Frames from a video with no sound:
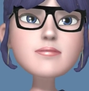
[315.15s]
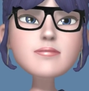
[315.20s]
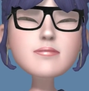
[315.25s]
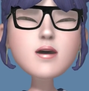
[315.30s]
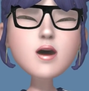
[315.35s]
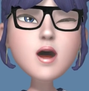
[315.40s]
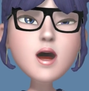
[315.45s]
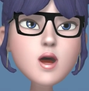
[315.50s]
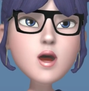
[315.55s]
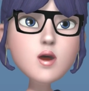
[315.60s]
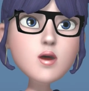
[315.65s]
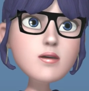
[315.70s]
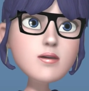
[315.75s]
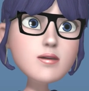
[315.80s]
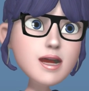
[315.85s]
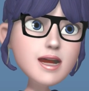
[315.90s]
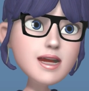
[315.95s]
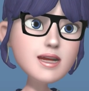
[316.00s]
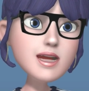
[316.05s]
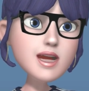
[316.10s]
And I couldn't
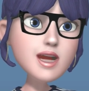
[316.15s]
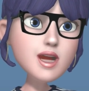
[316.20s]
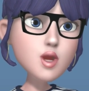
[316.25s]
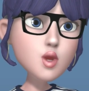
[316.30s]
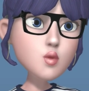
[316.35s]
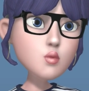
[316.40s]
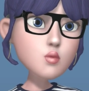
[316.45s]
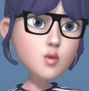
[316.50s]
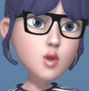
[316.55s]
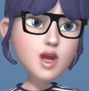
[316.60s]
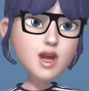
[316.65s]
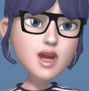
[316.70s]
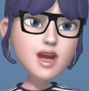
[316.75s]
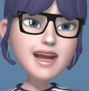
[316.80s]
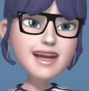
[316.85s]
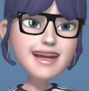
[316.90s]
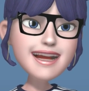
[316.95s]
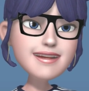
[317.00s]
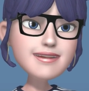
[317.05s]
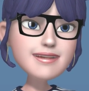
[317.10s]
figure out
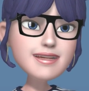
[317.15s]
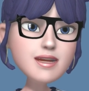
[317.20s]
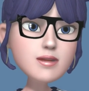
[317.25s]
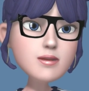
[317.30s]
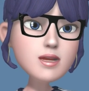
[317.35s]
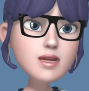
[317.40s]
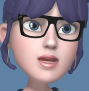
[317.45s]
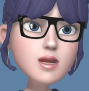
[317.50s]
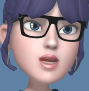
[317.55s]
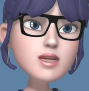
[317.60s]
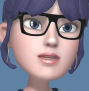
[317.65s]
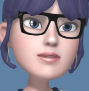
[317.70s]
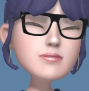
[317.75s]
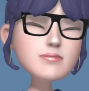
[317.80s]
why that was going on.